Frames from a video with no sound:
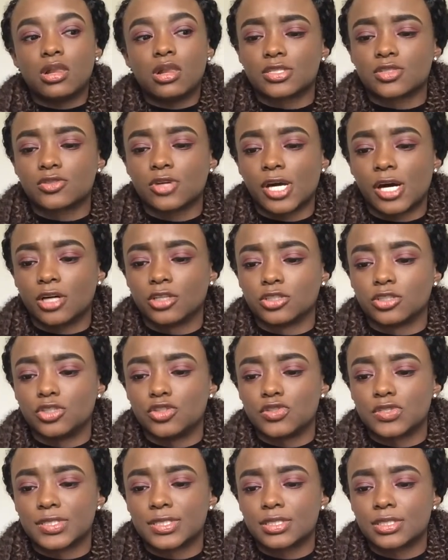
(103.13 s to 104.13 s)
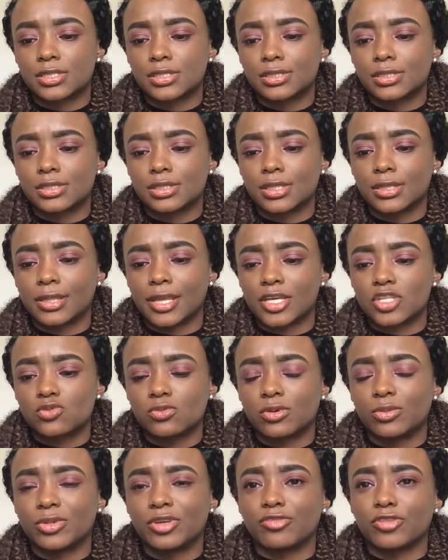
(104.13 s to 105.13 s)
So I'll use the next
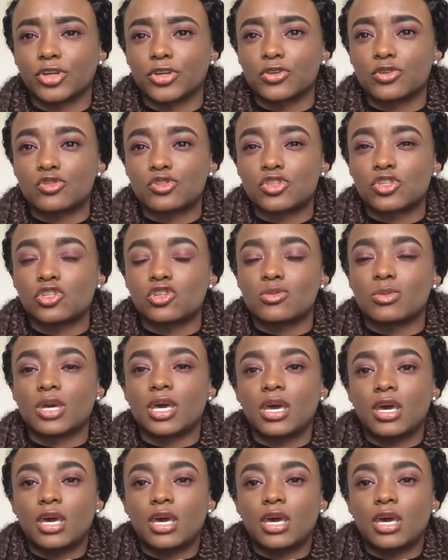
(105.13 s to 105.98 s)
one will be for YouTube.